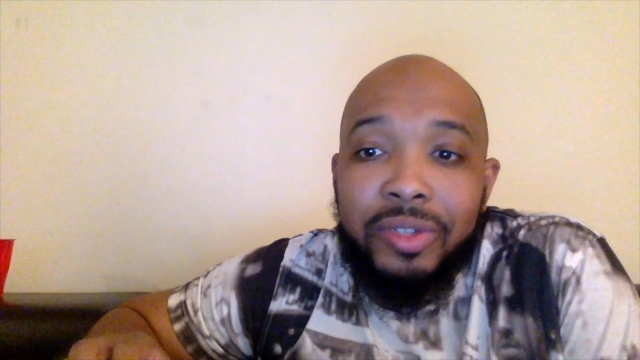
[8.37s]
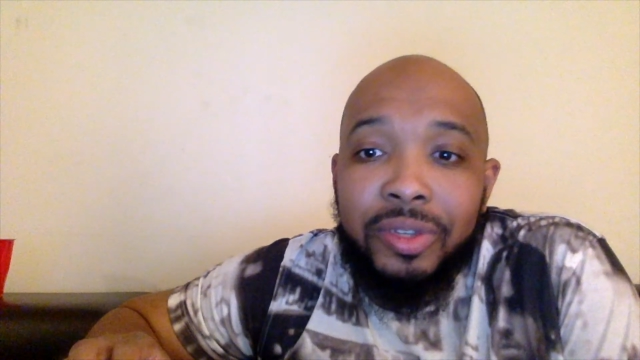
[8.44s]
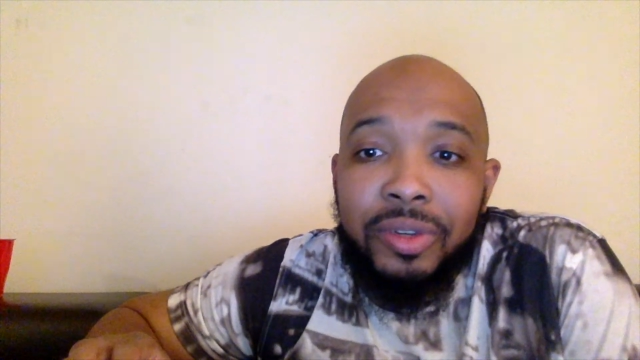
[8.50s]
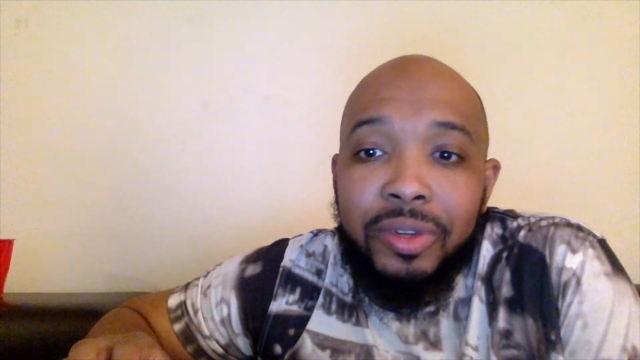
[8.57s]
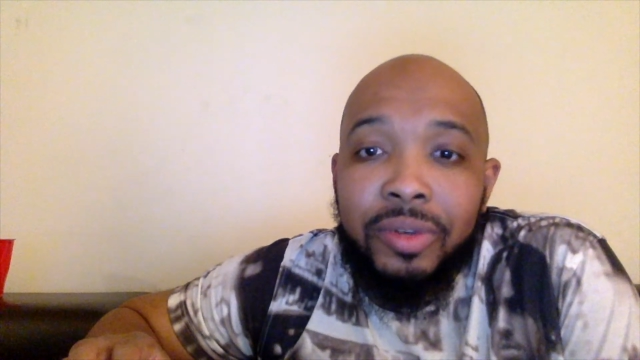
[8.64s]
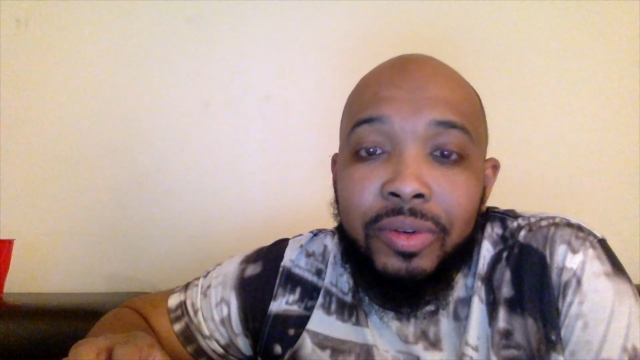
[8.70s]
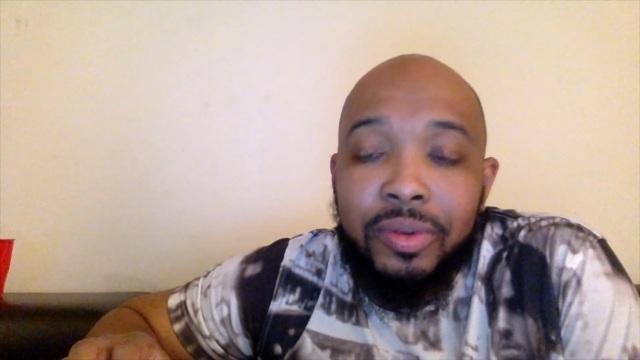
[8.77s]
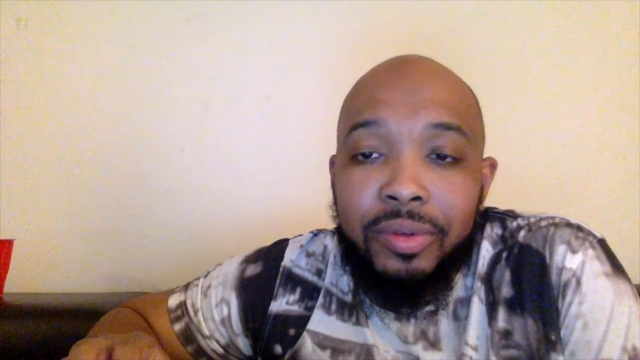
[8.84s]

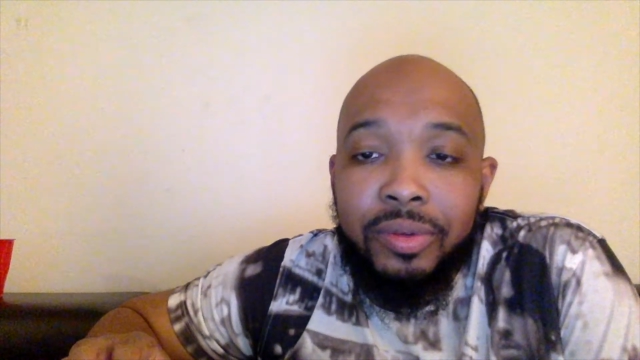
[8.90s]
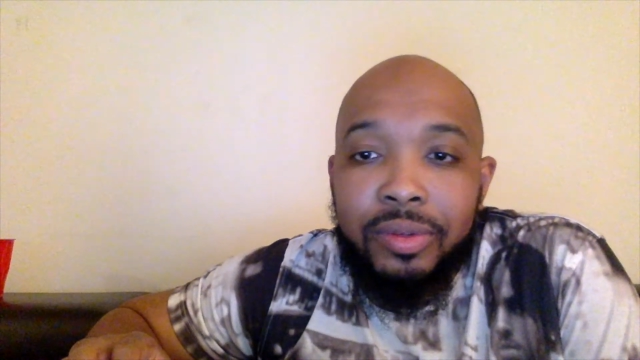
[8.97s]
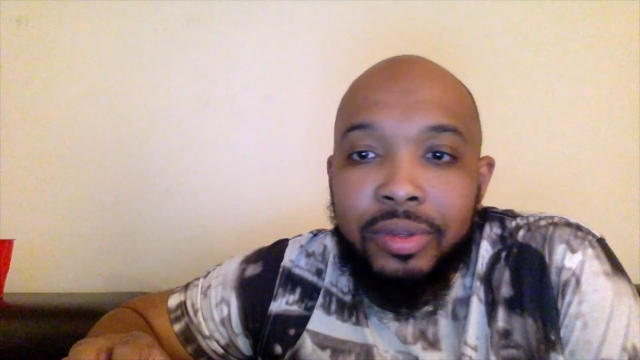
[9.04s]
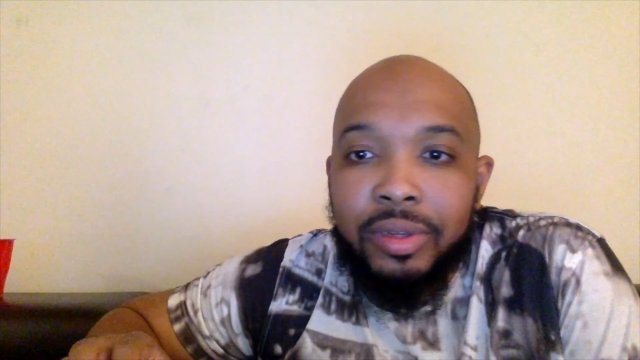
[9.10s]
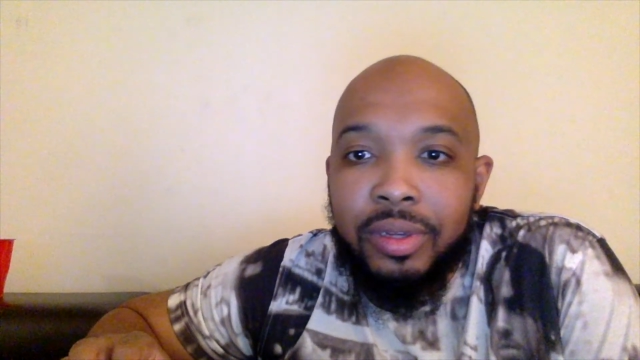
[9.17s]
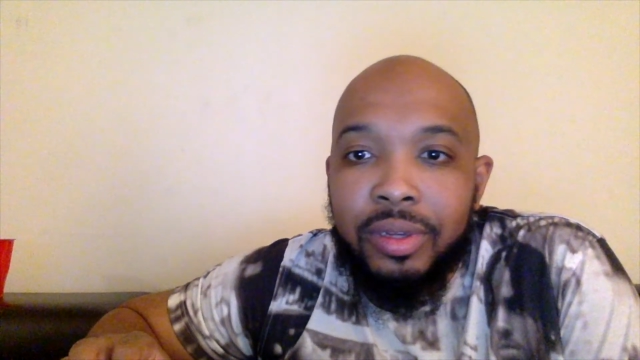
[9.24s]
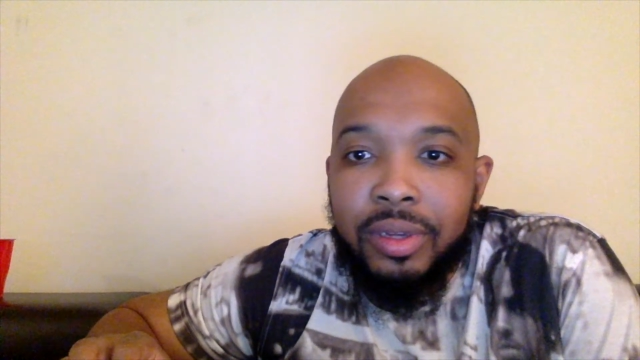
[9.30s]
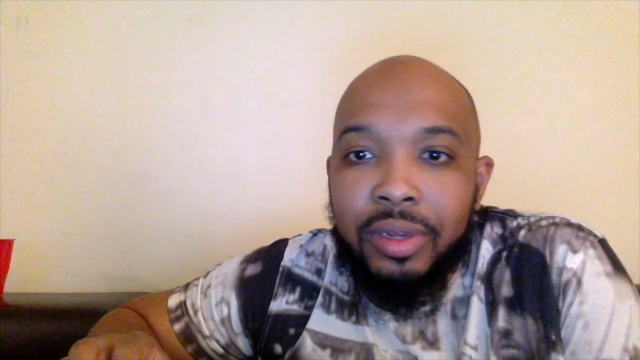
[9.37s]
two
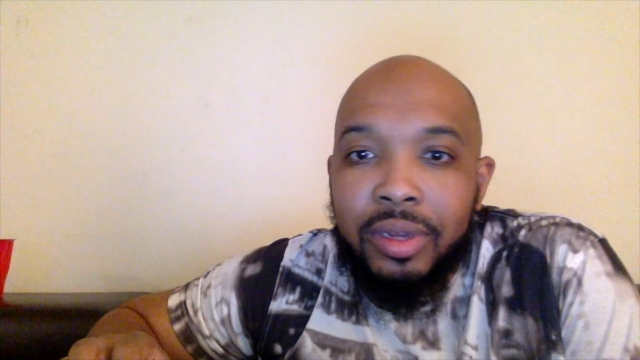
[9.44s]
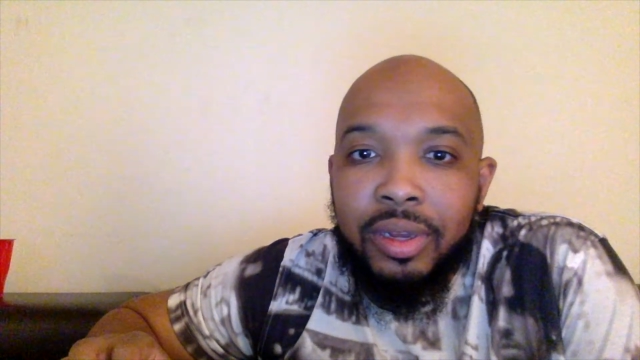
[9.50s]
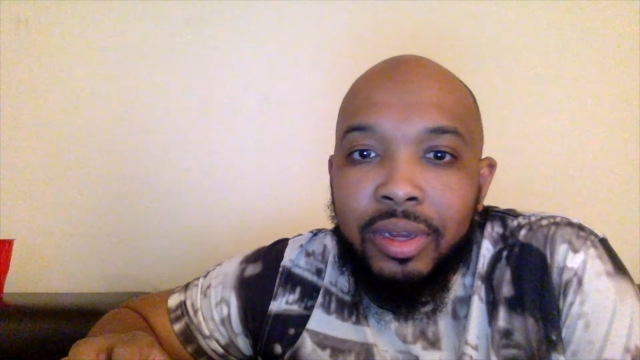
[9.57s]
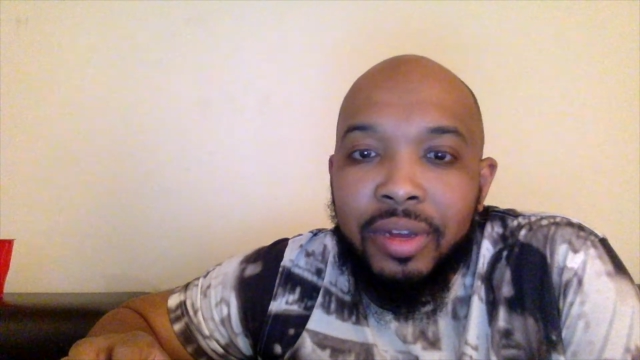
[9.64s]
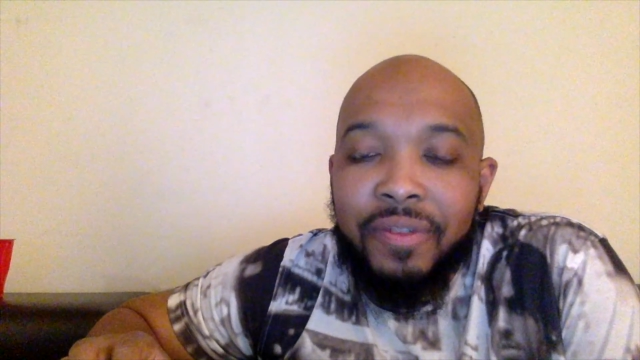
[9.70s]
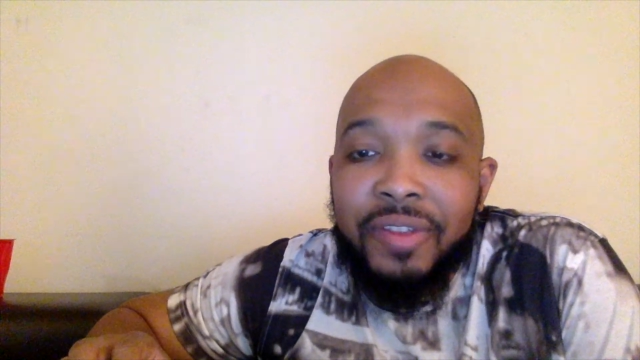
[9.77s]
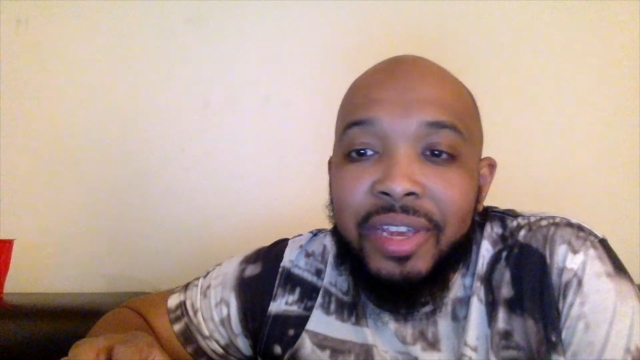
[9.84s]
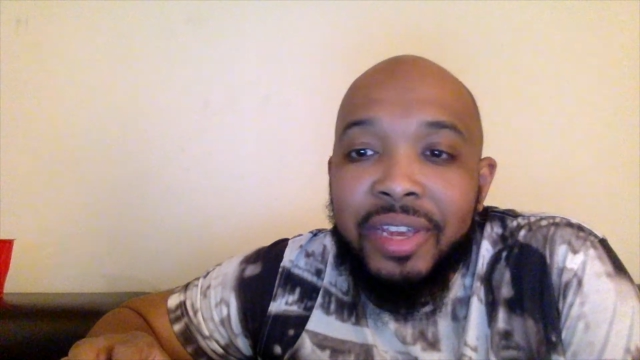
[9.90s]

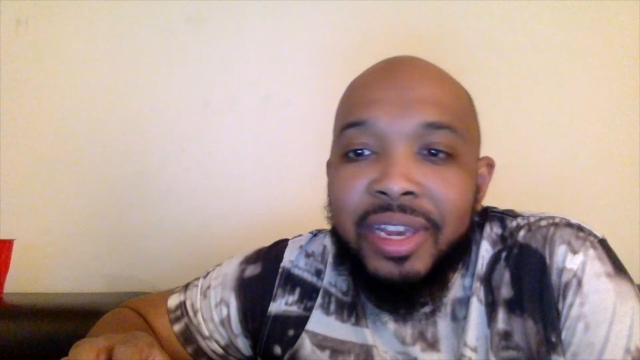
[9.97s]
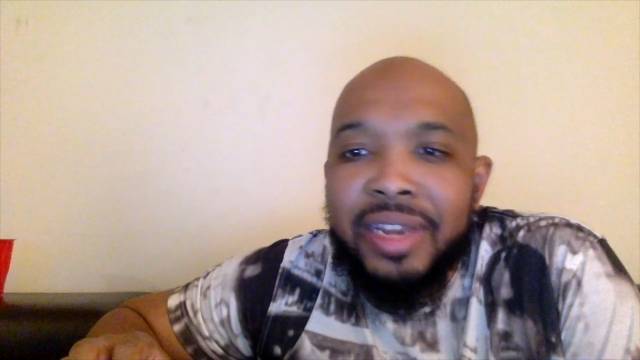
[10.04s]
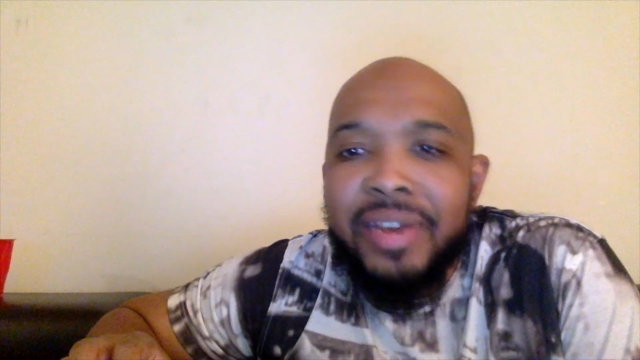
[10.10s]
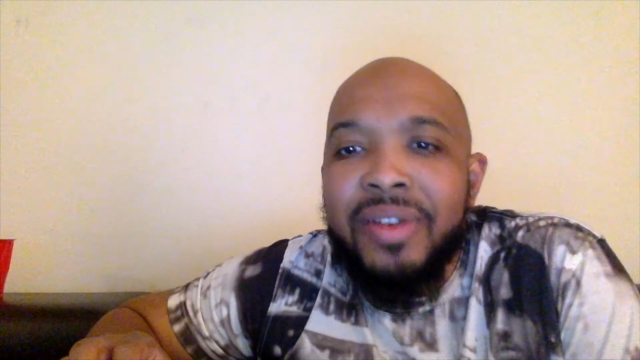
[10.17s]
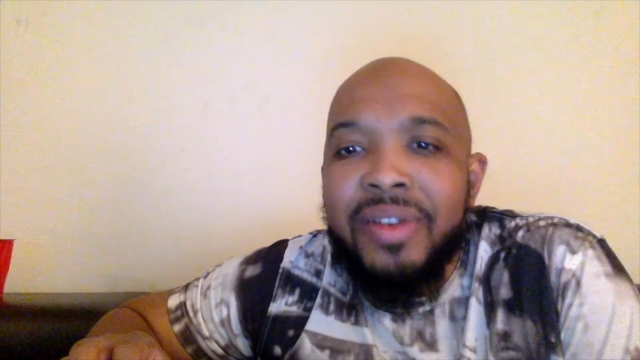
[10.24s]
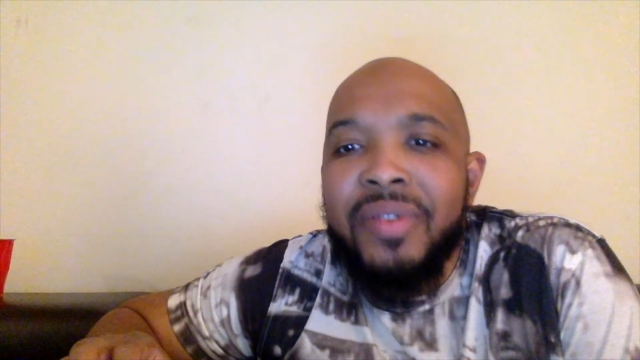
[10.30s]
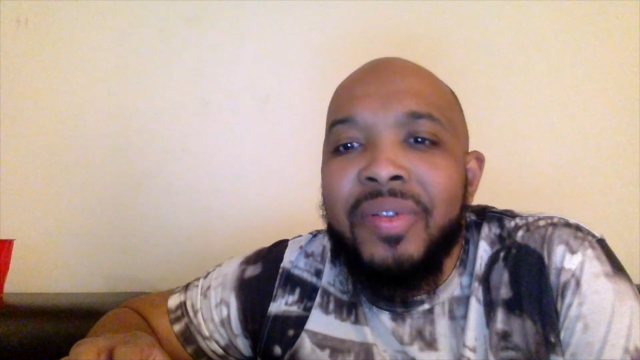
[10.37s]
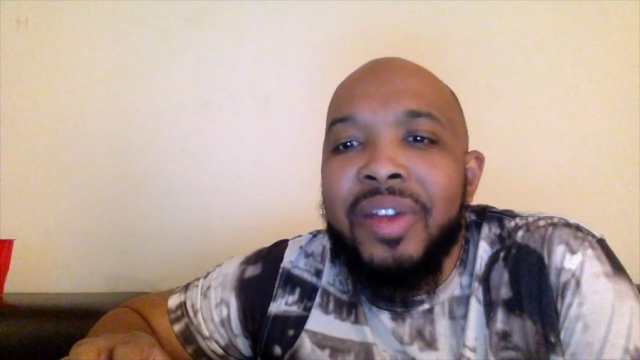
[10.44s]
of
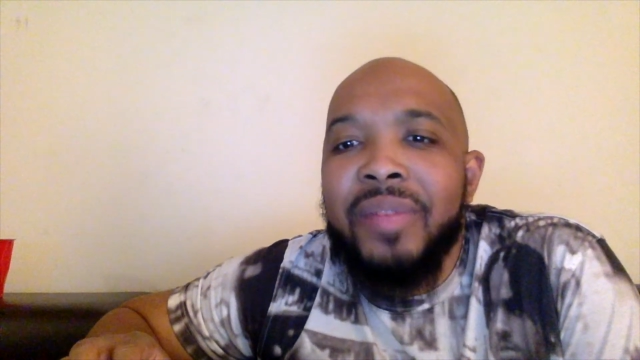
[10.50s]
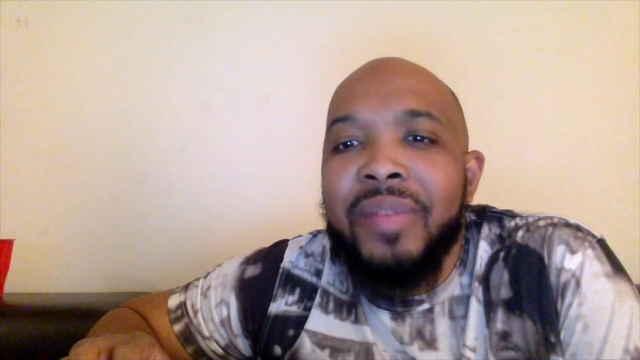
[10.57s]
Kingknown